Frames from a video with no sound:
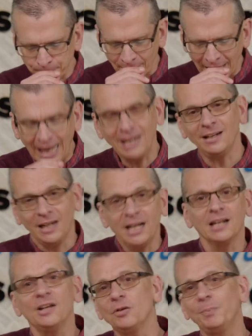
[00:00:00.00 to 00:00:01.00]
And it
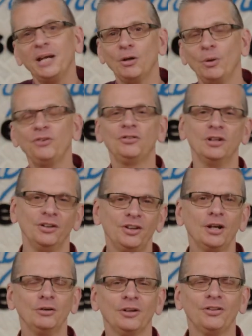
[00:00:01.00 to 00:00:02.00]
is a big question.
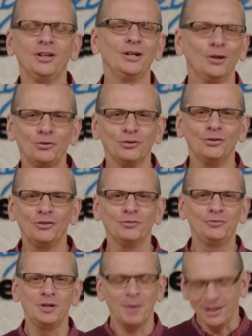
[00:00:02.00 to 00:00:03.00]
Theologians have
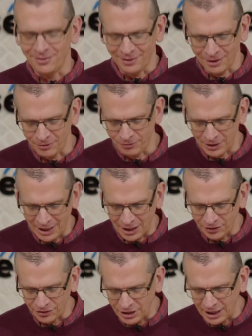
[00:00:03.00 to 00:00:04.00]
debated it for
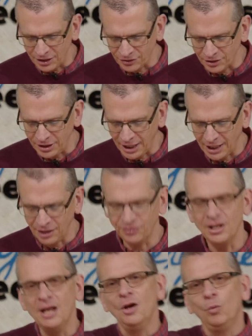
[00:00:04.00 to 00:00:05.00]
years and years and years.
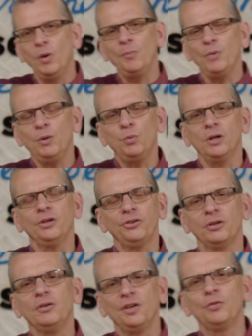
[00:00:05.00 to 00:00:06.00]
When we work
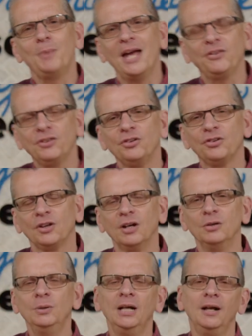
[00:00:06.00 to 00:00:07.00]
through this passage,
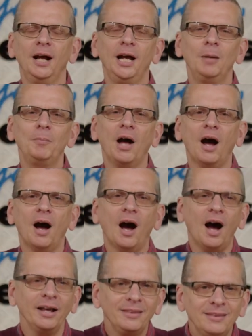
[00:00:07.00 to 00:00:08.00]
though,
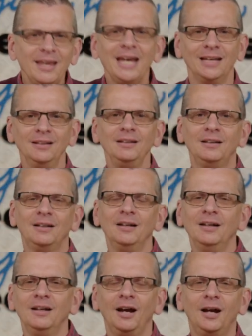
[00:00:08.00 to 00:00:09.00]
I think
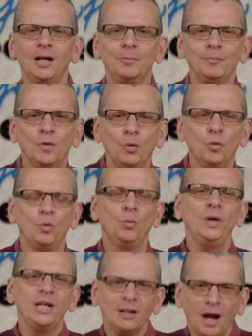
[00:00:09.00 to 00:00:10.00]
we
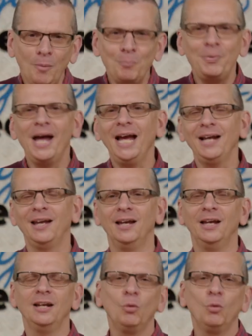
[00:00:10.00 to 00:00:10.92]
can unpack it in a